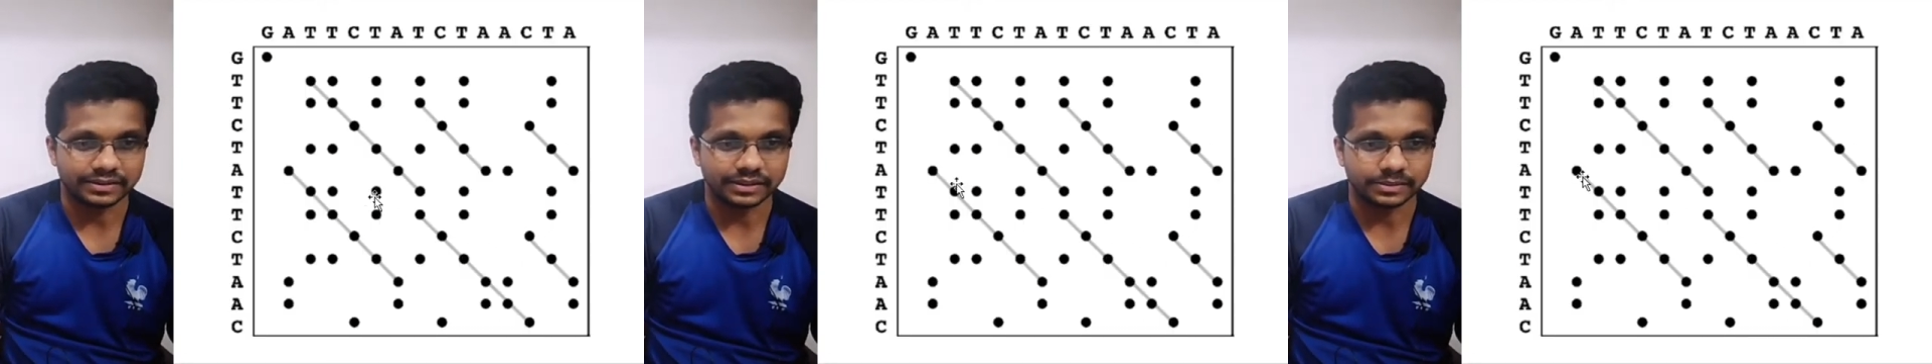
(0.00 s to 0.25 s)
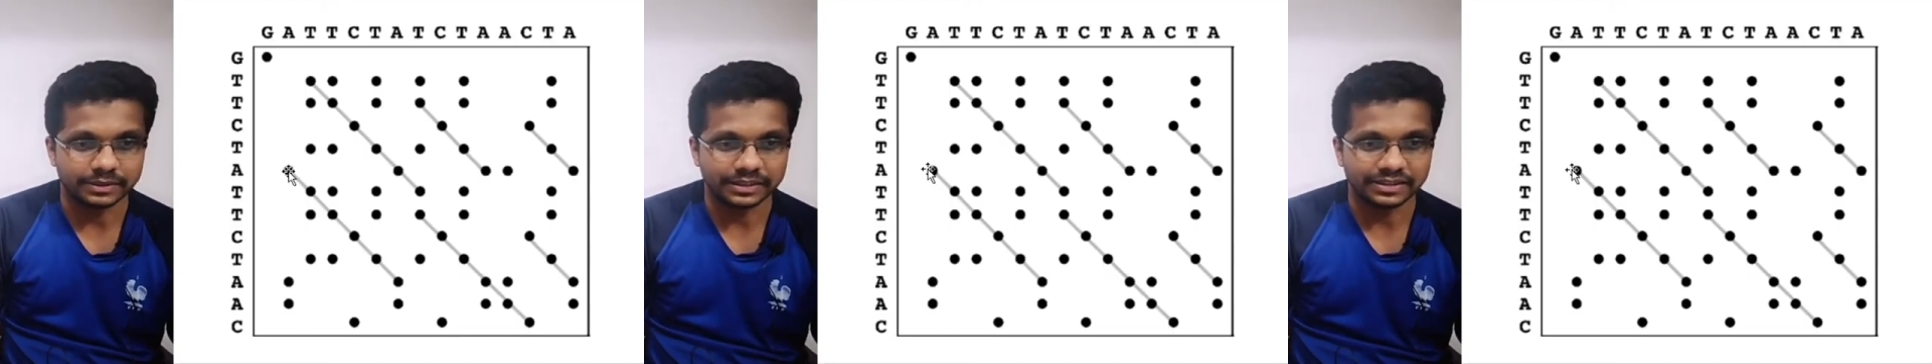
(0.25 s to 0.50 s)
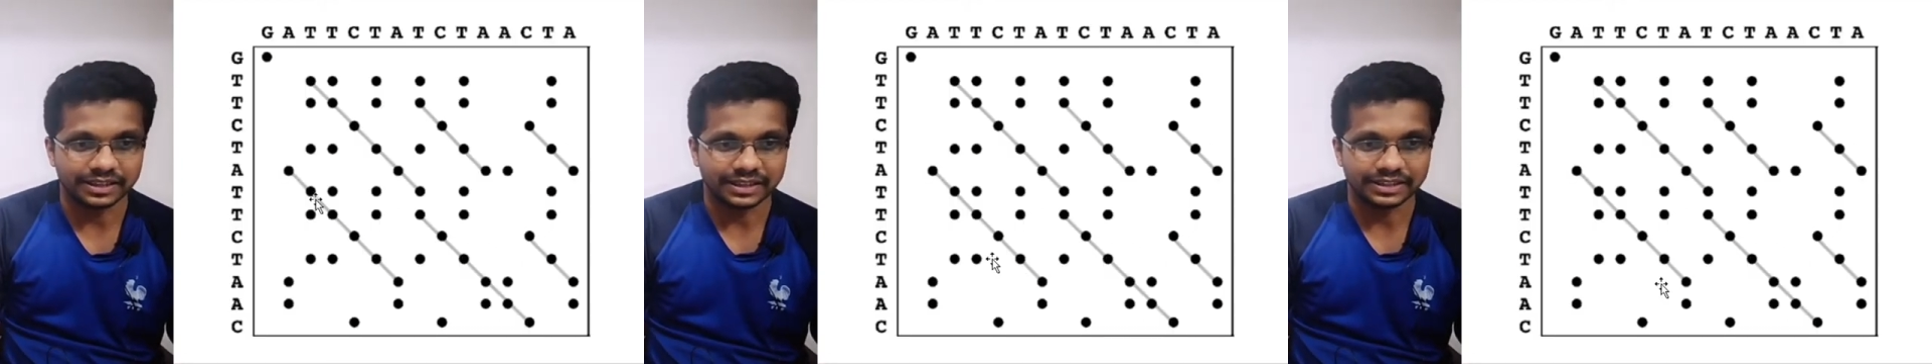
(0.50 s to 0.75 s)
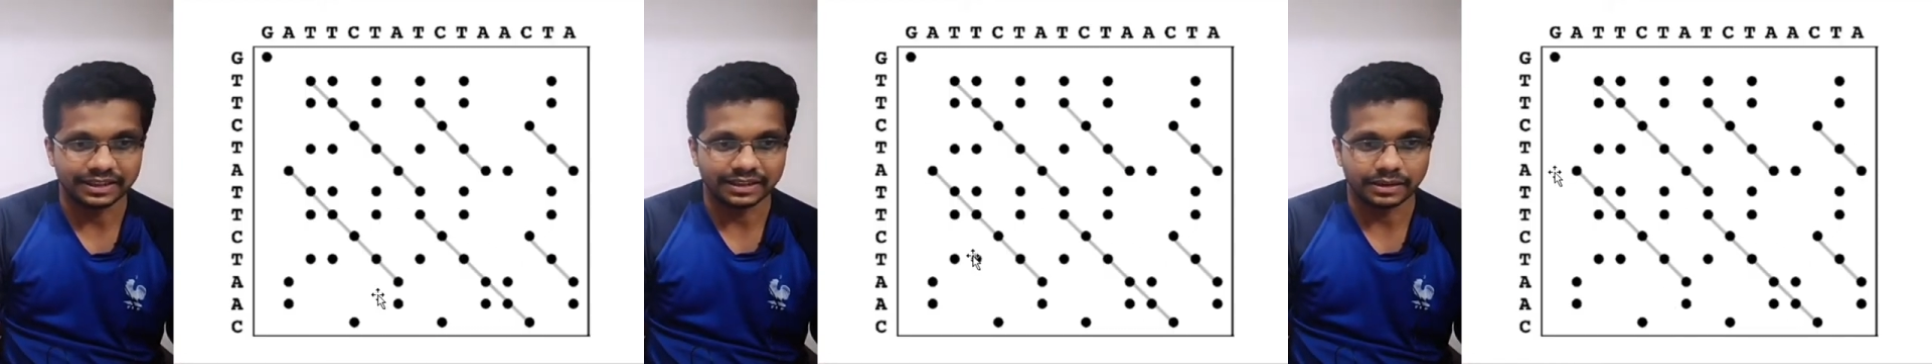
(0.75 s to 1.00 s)
This means an
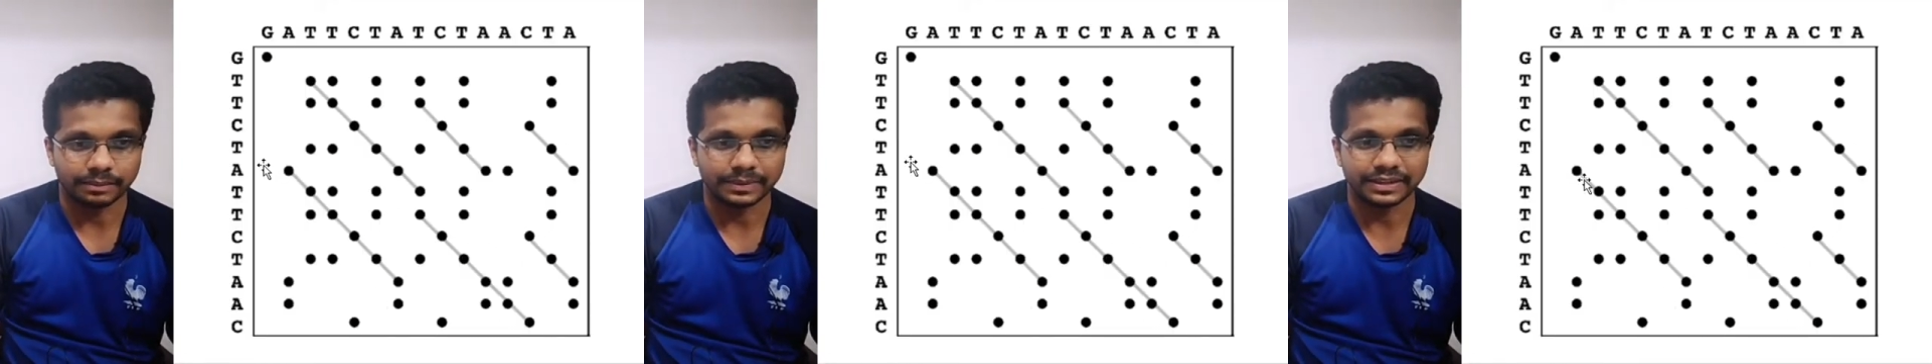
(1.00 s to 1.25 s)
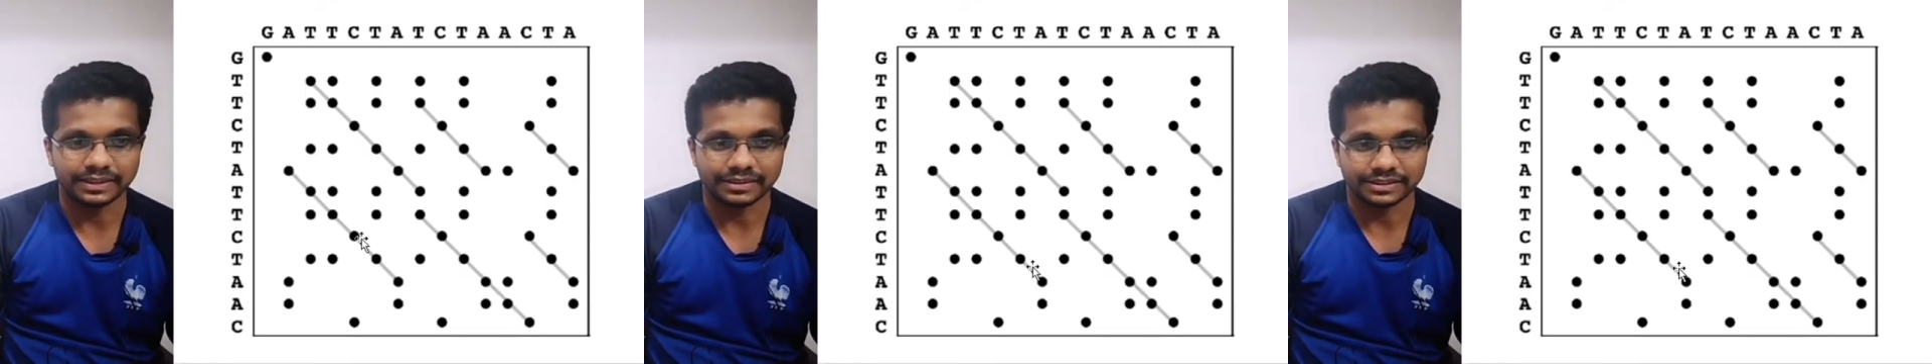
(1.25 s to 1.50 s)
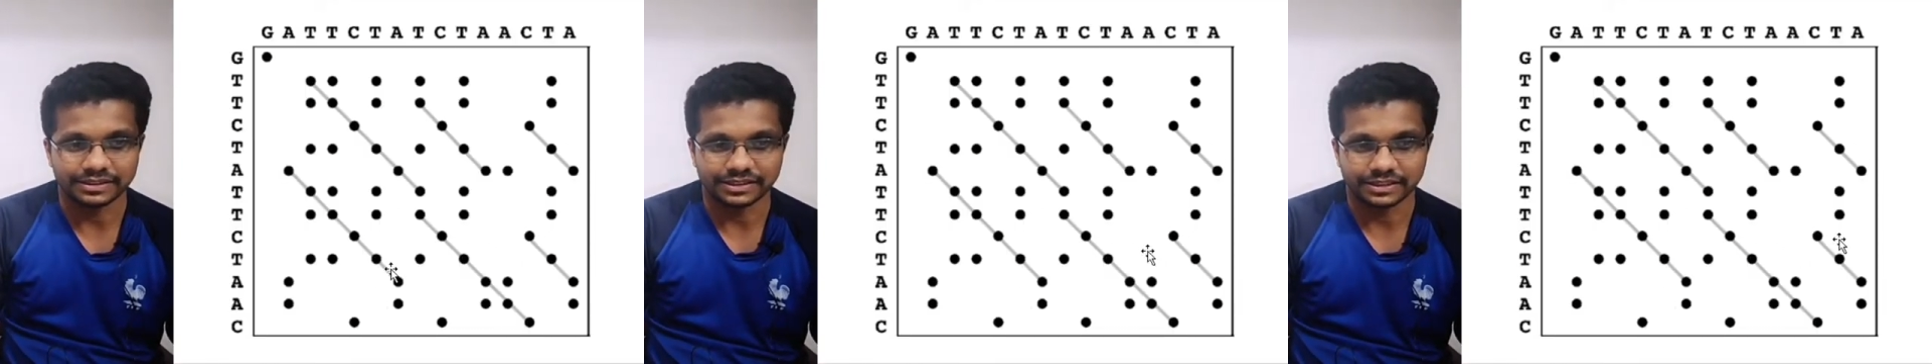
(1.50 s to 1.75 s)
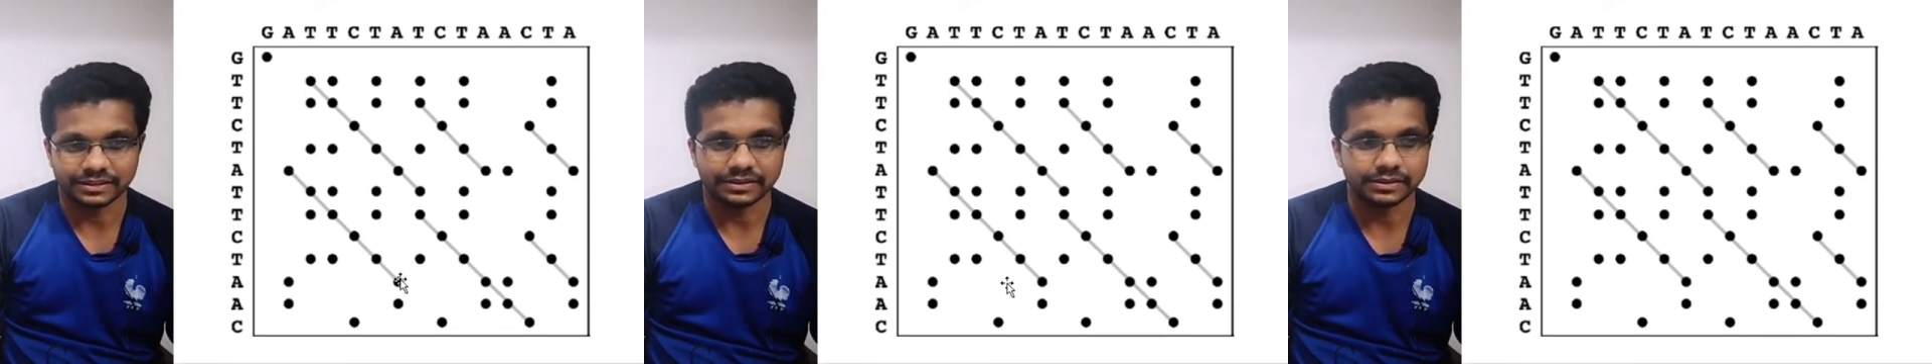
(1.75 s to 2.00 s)
internal repeating
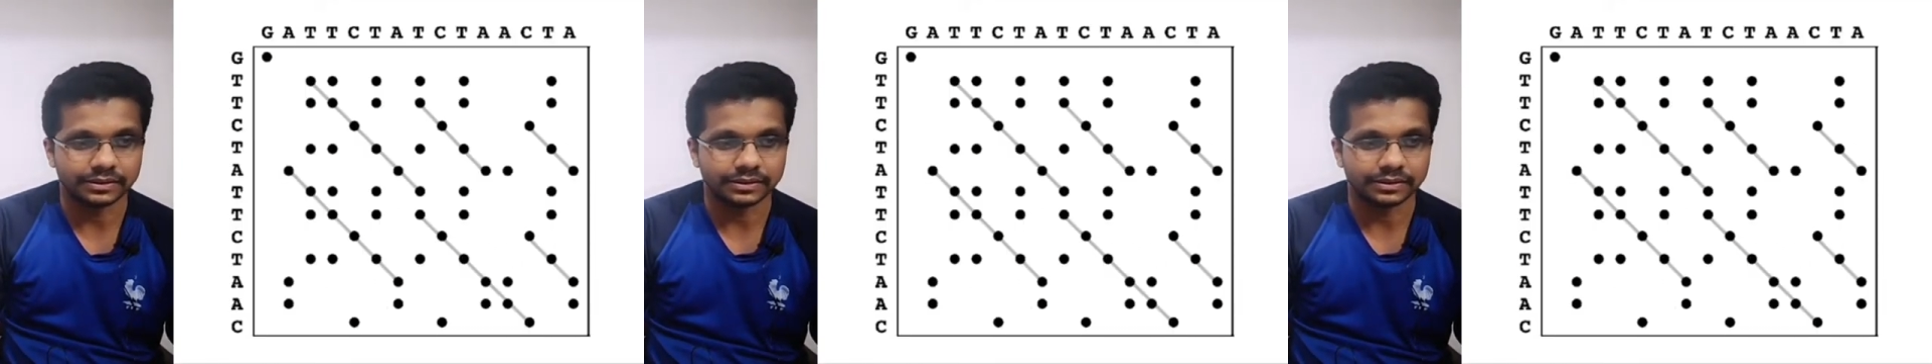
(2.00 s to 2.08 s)
region.